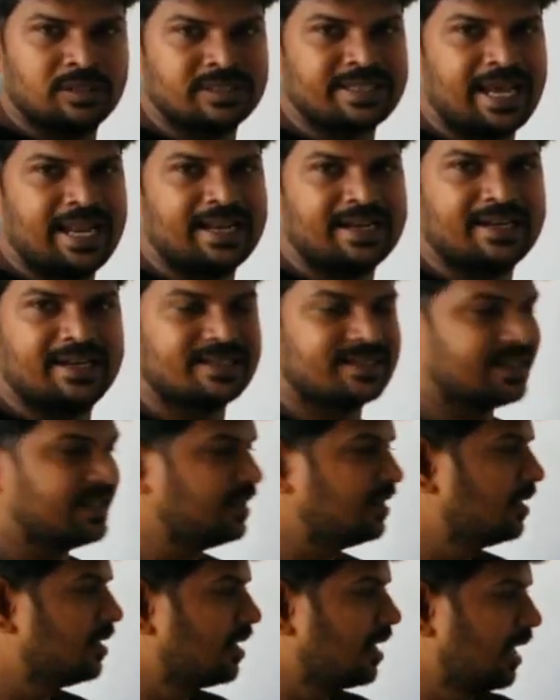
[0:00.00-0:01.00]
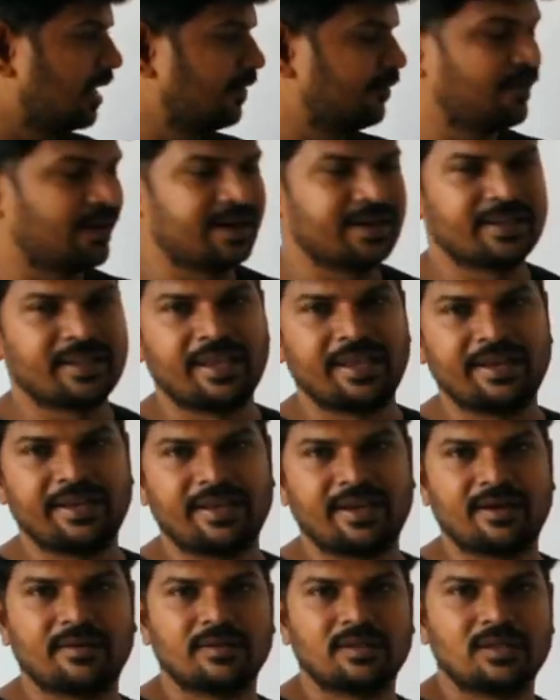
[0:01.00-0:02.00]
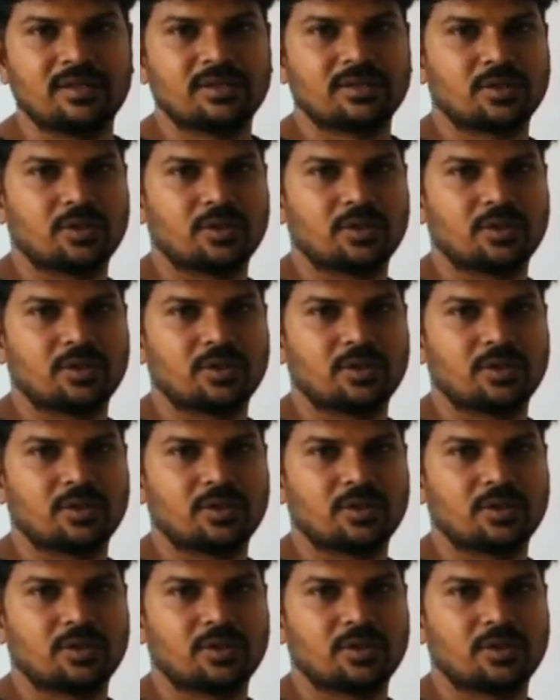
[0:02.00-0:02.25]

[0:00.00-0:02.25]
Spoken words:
this calculation and find the area.